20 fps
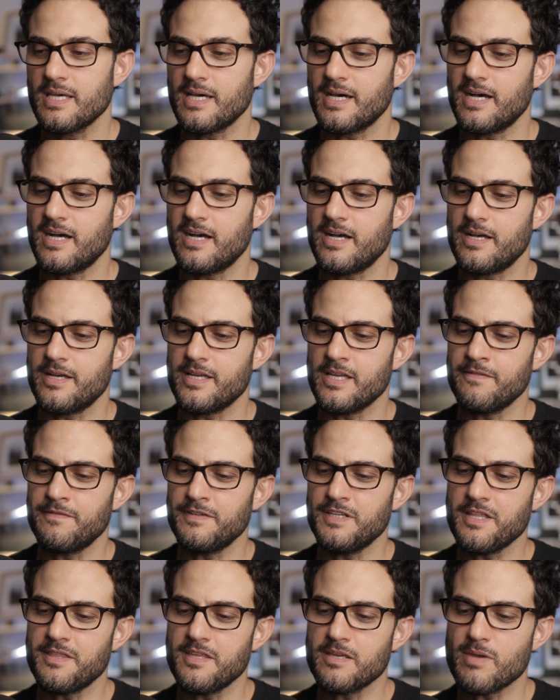If
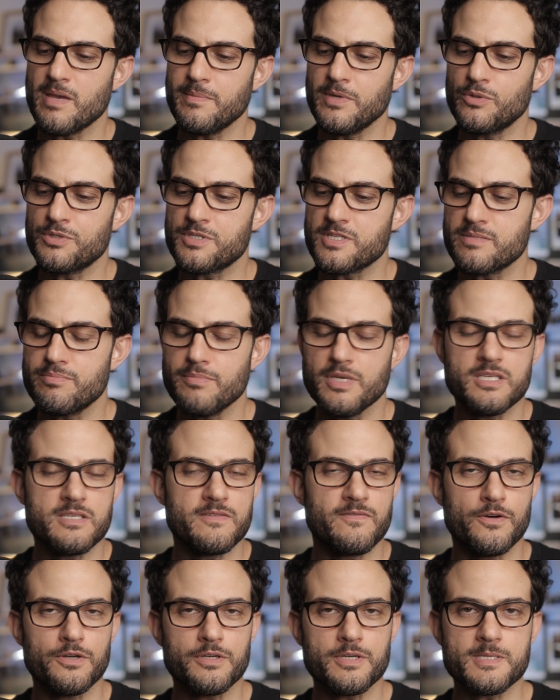anything, maybe it would just
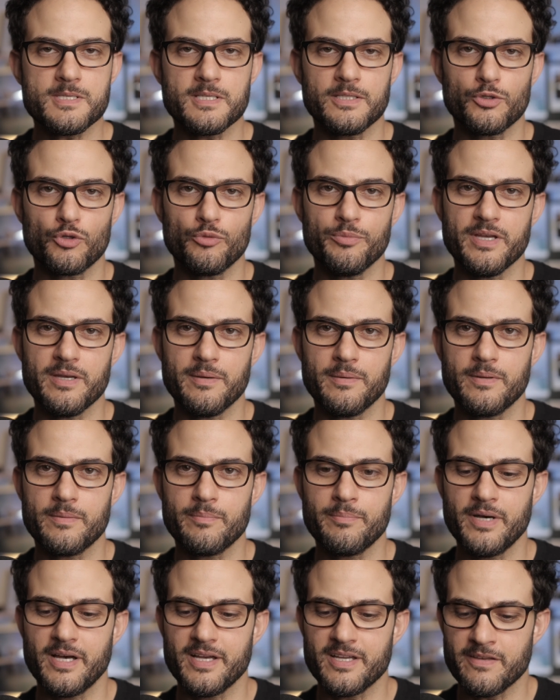miss focus a little bit.
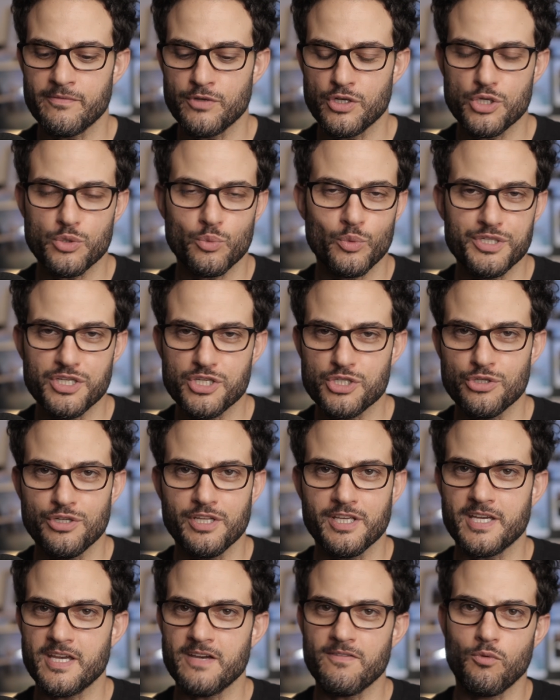But when you're
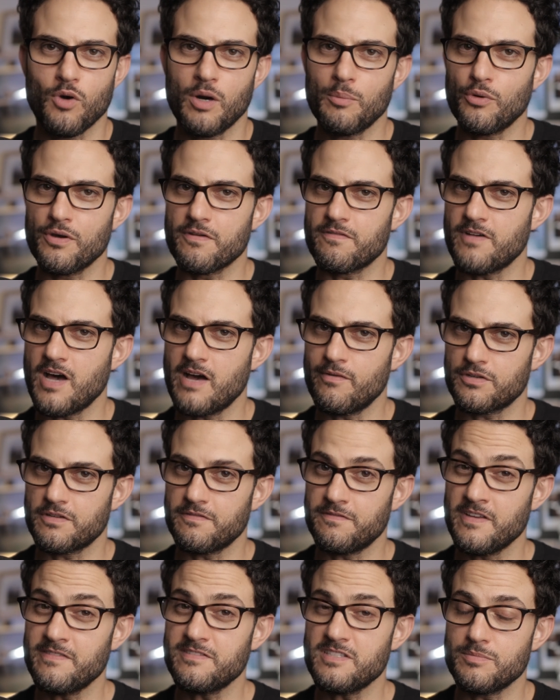shooting at f1.5 on
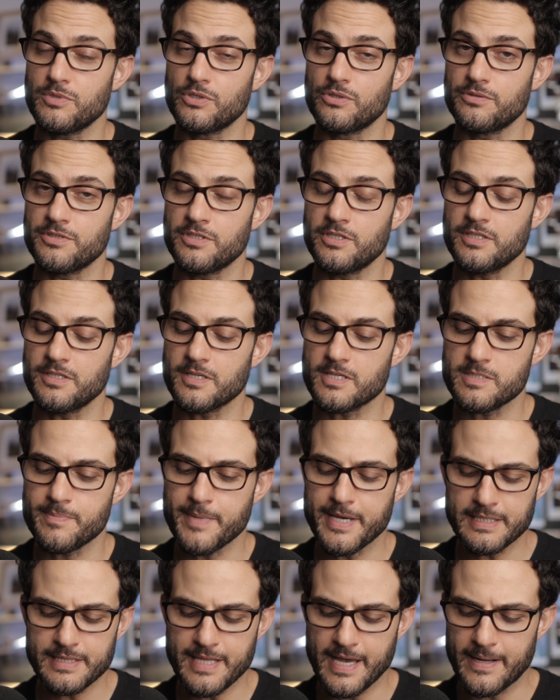a 50mm, you can
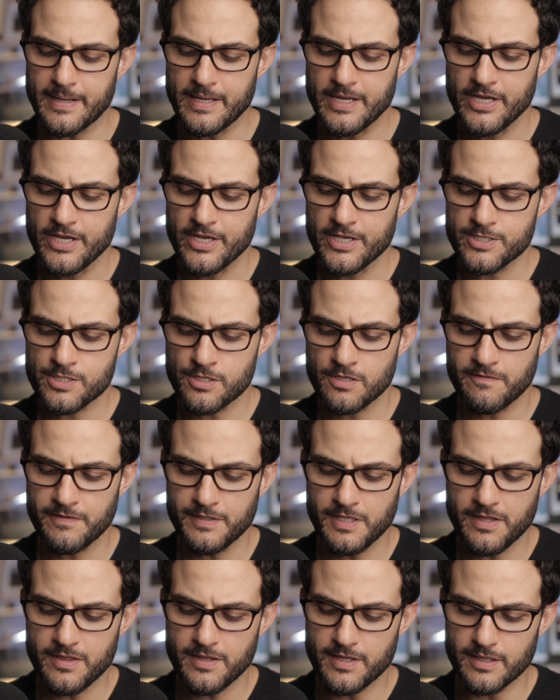expect that. So if
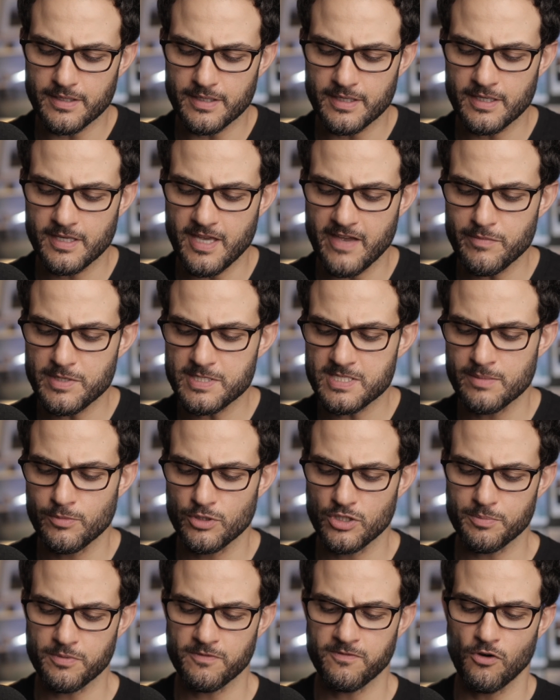anything, it gave me
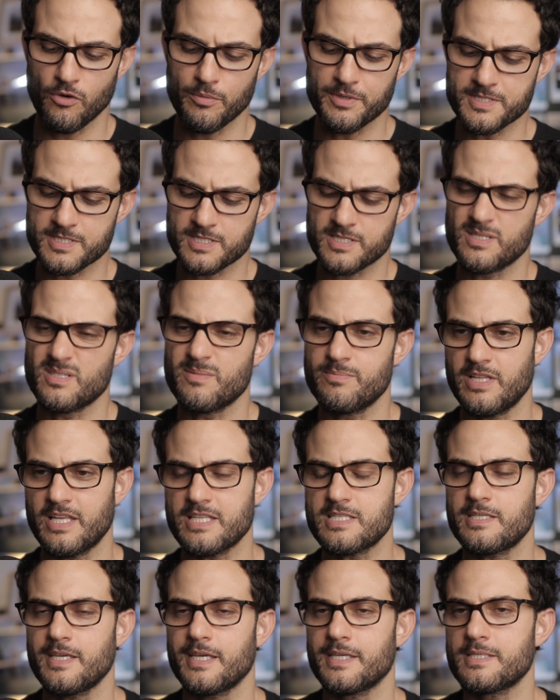similar performance to,
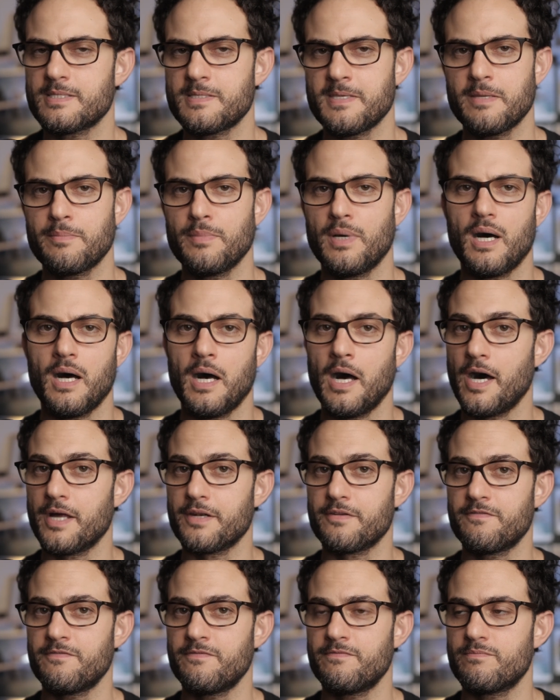let's say, a Sigma Art